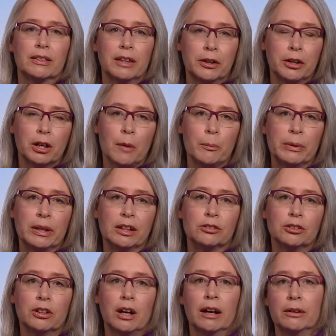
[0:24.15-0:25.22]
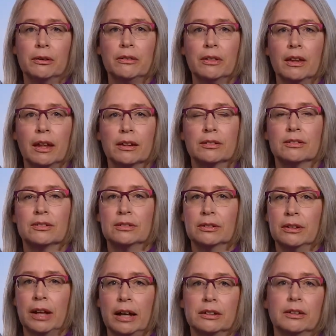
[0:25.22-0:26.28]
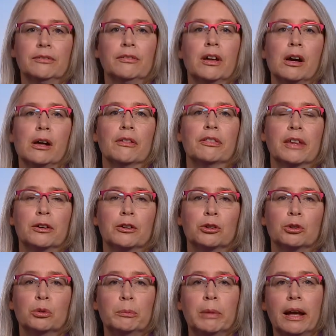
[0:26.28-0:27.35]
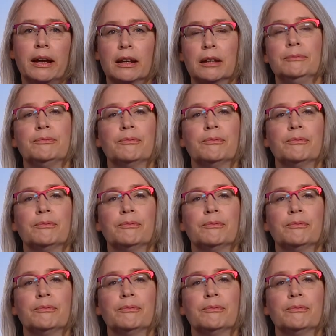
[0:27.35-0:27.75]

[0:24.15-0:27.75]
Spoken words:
theater company in Chicago that's still active, Theater Oobleck.